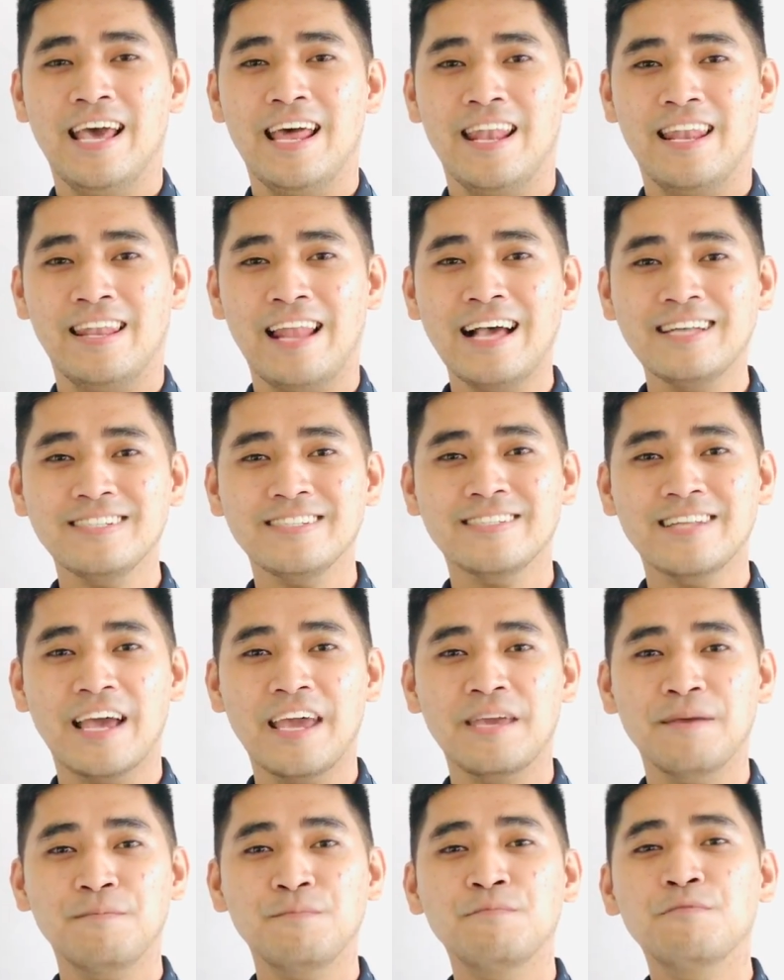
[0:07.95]
Last
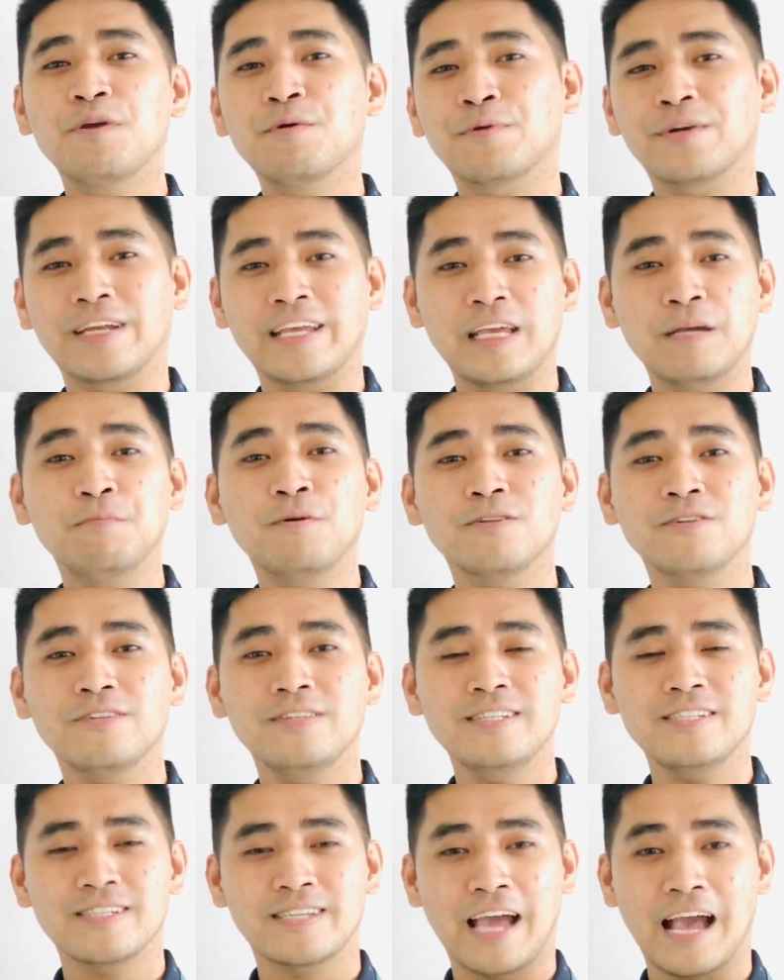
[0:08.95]
time, we were able to
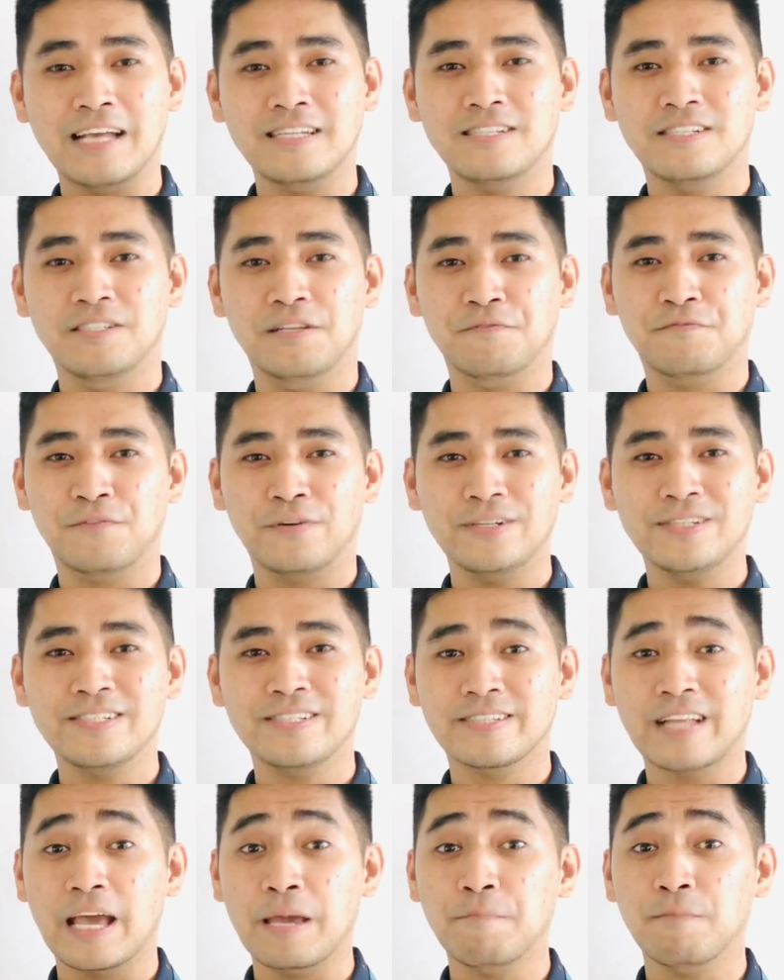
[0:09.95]
discuss the
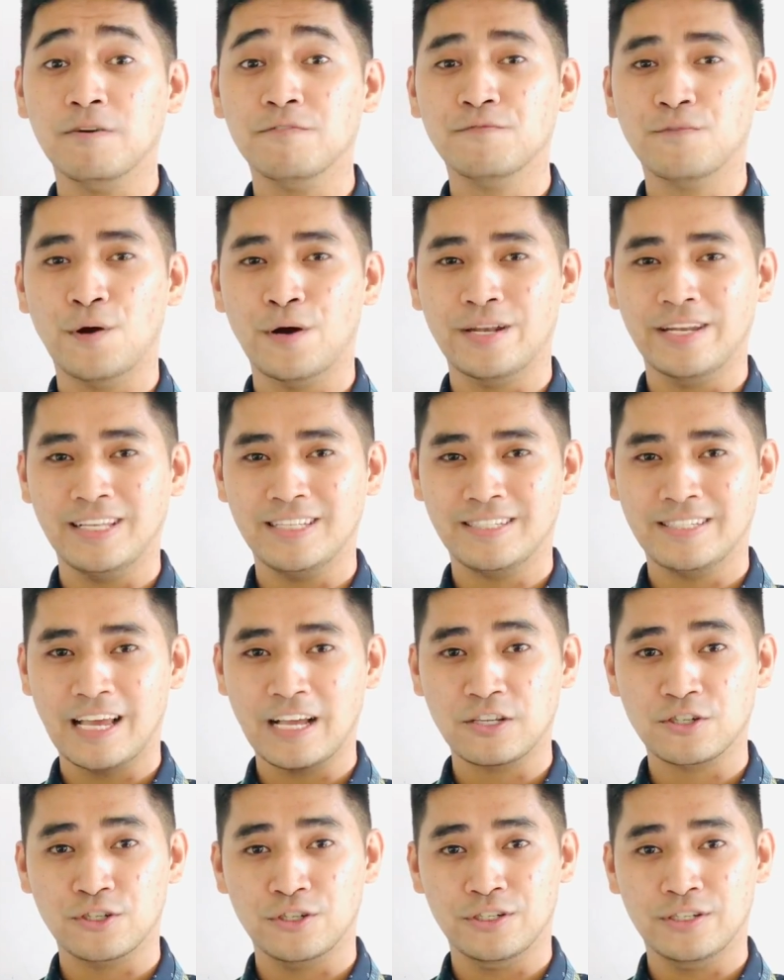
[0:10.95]
first type of conic
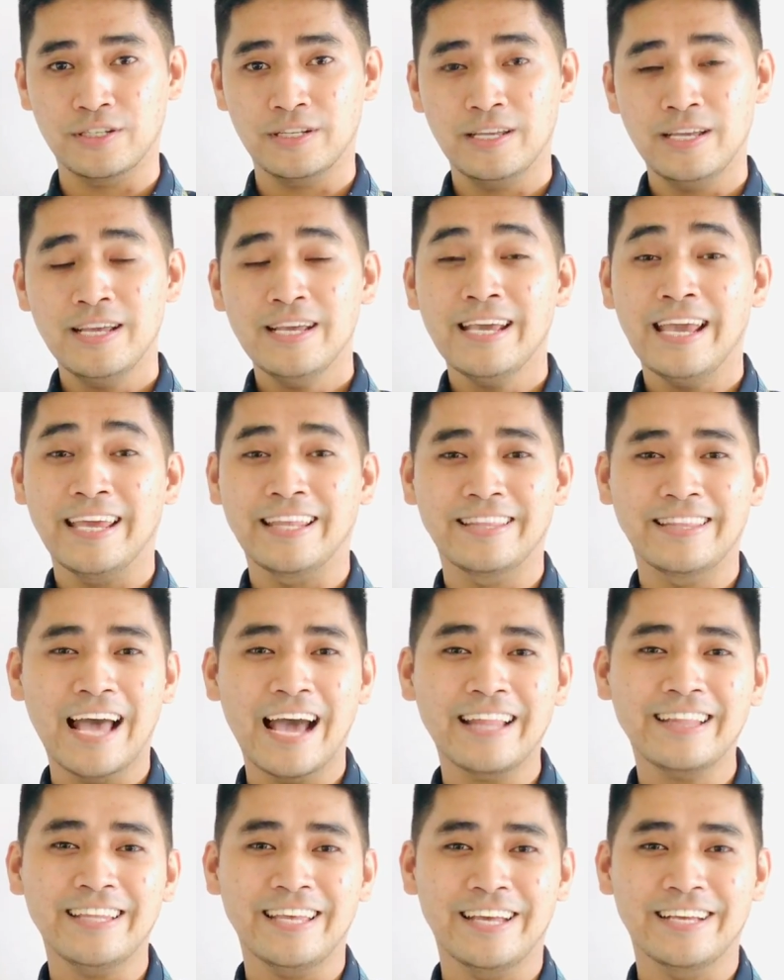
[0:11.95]
section, and
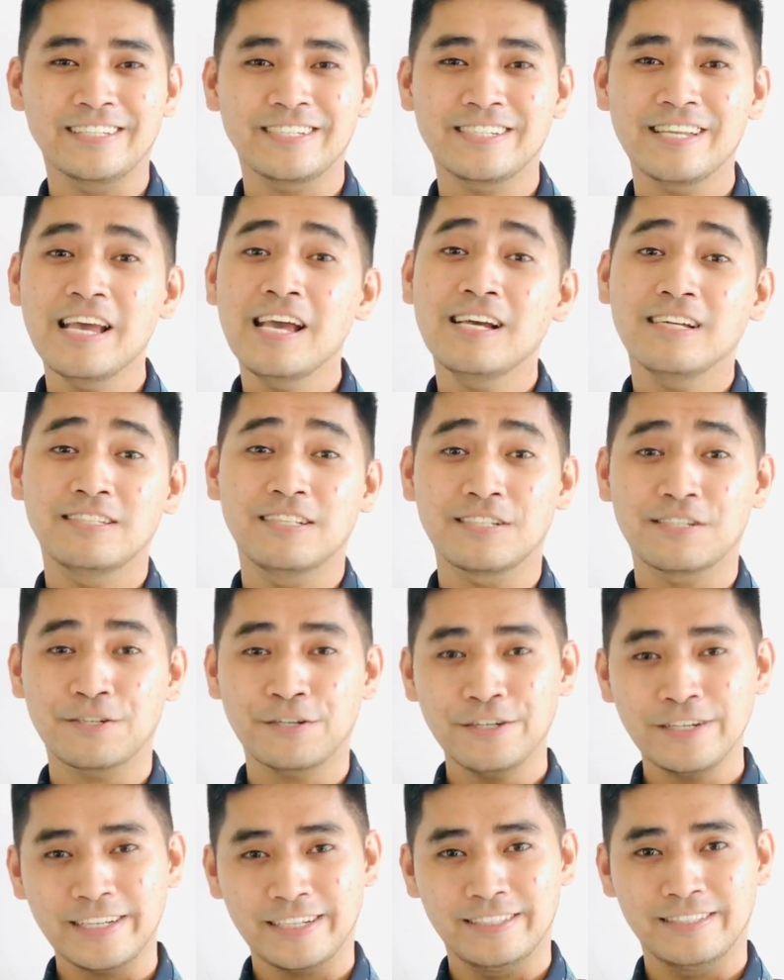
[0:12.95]
that is the
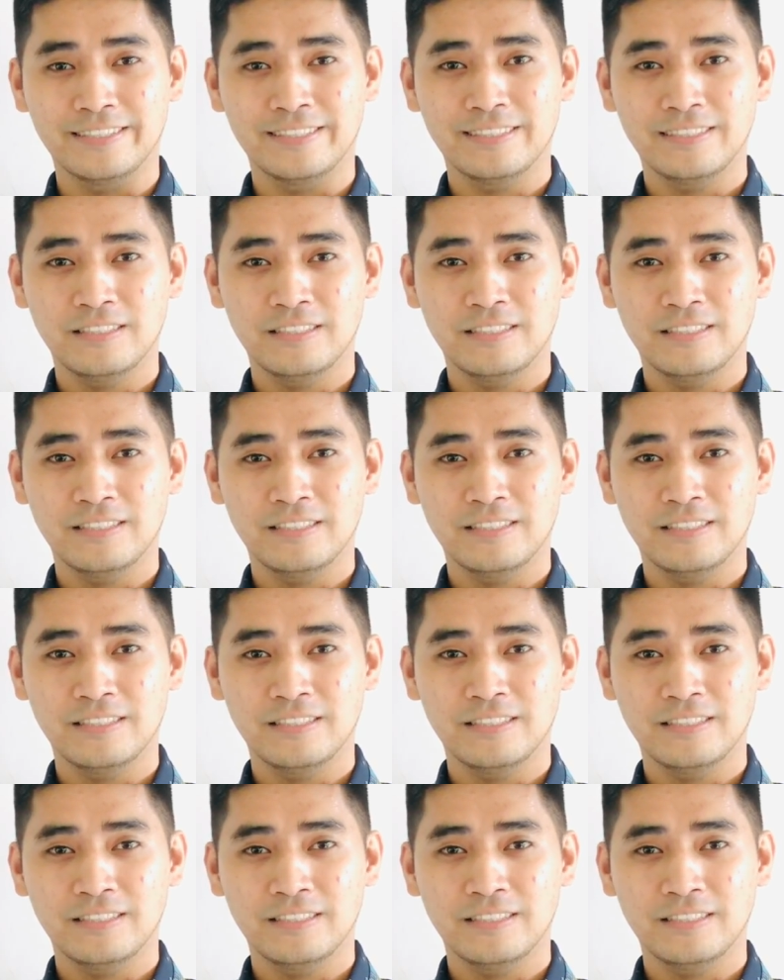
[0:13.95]
circle.